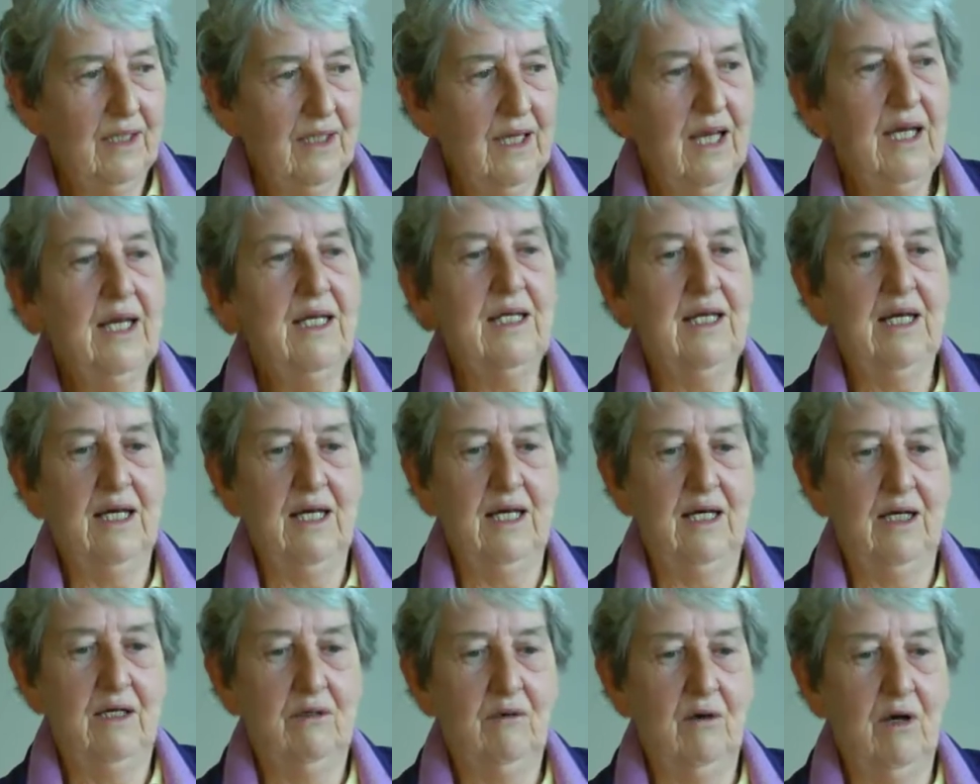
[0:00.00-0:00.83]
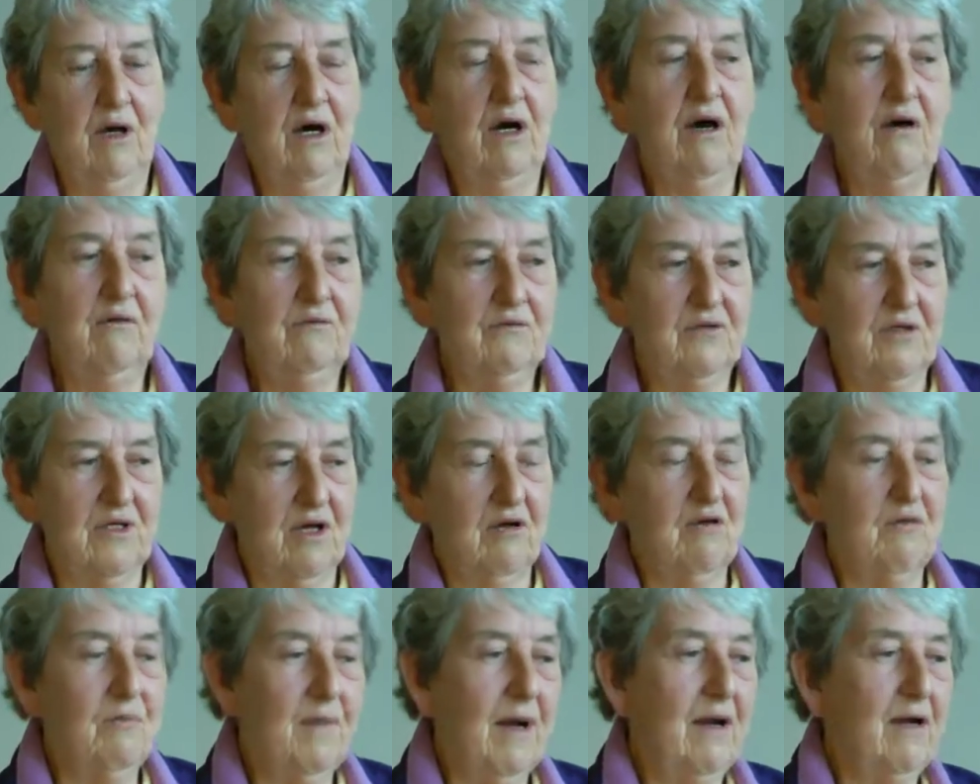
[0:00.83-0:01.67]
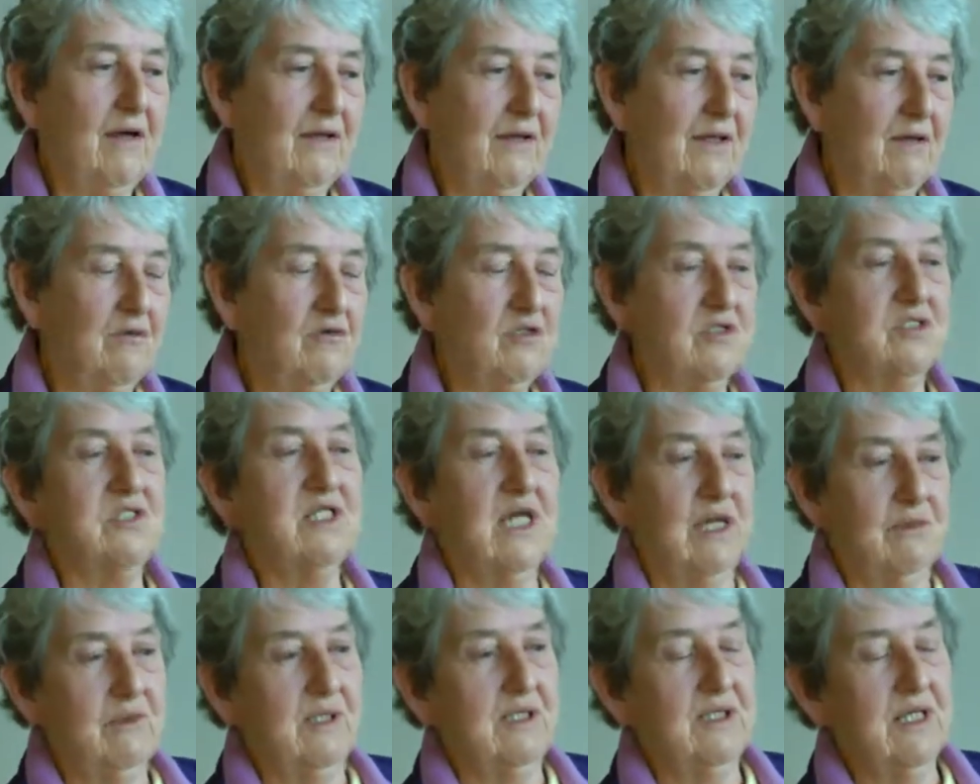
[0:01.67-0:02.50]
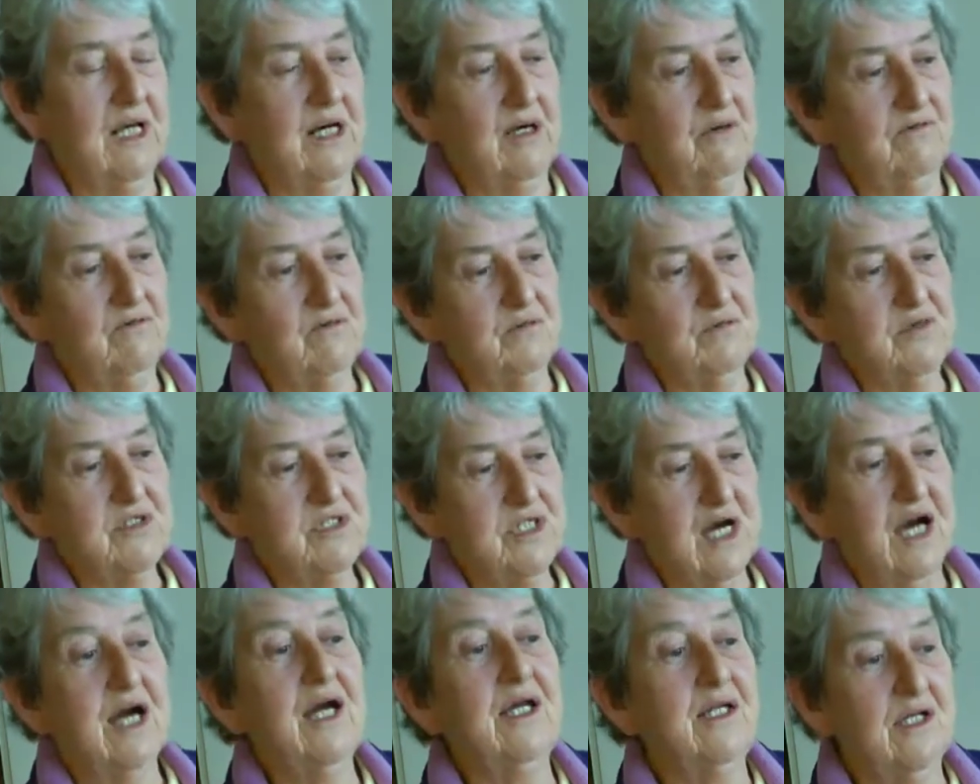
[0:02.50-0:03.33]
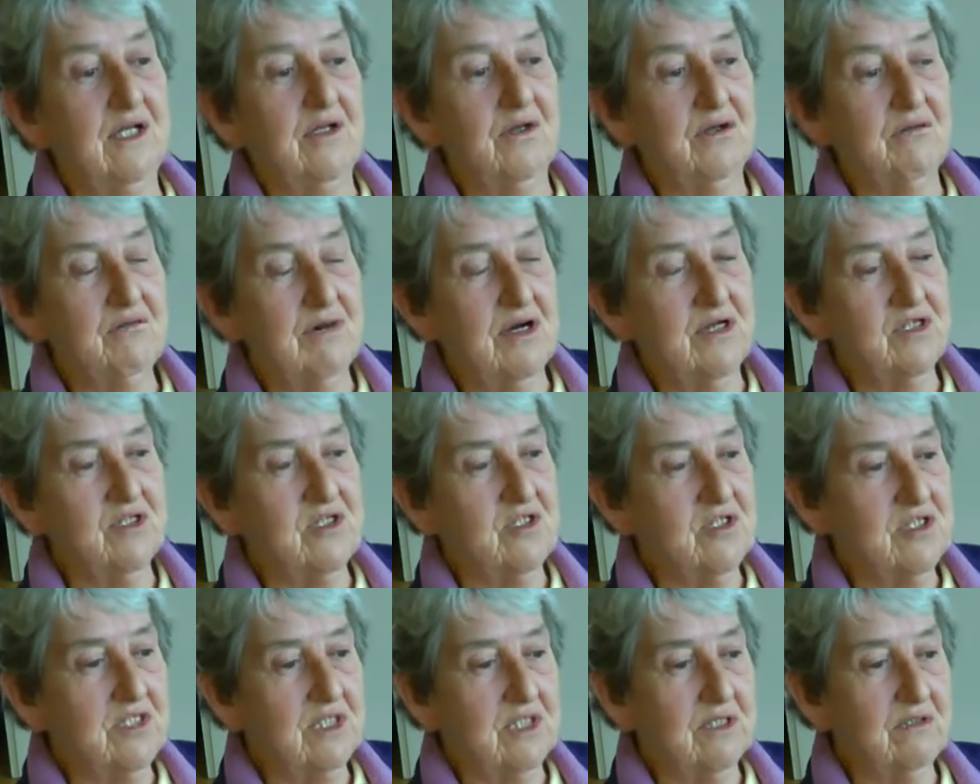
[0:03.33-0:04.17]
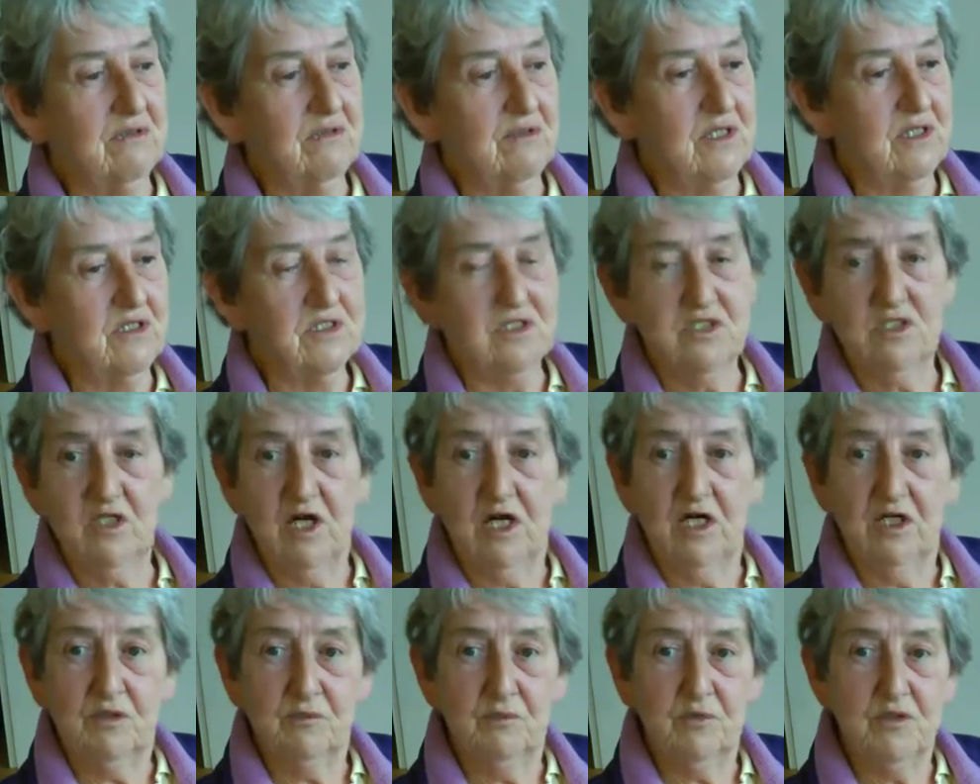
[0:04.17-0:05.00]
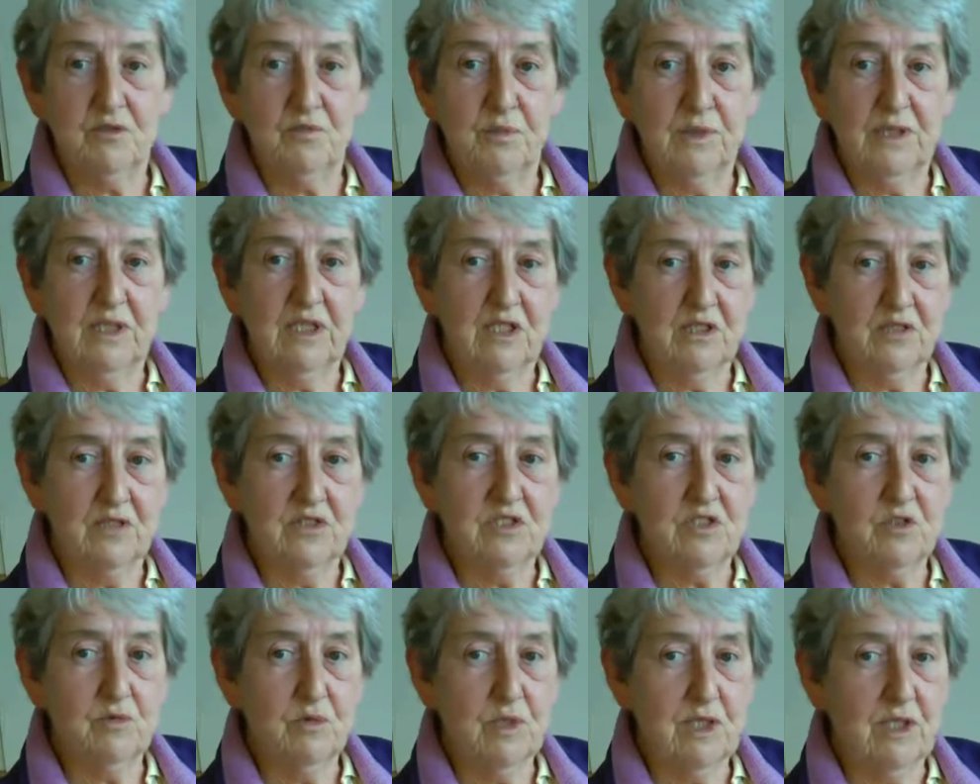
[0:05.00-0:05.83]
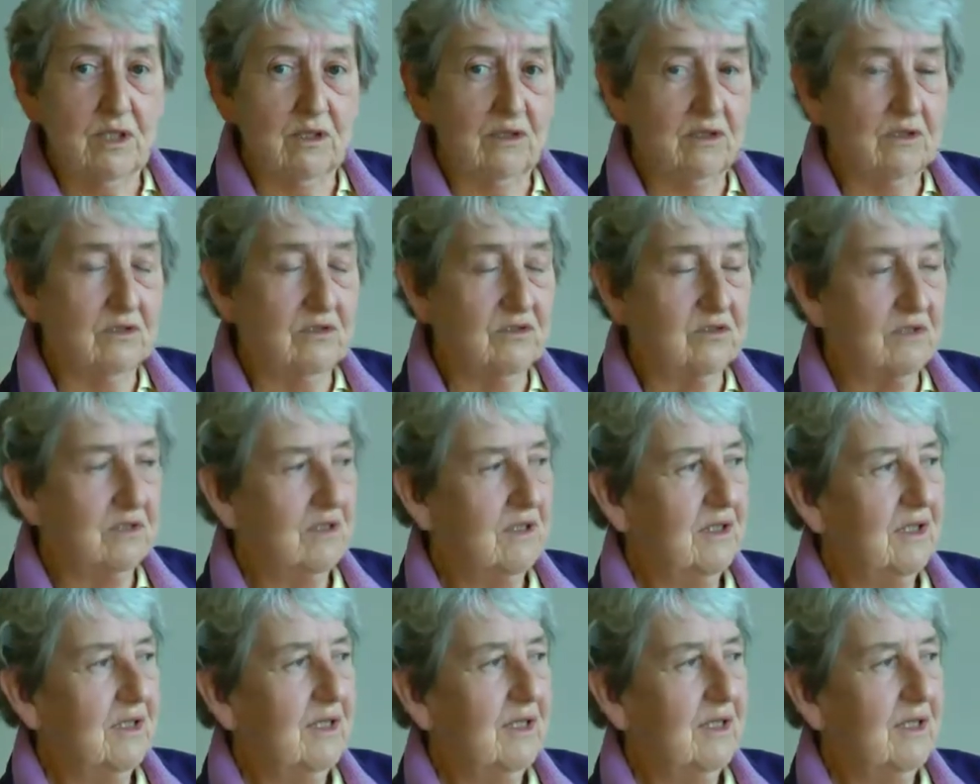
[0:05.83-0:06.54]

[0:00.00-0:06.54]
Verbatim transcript: Anyhow, after they were married, they were just coming down from signing the register, and this child was beginning to squeak a lot.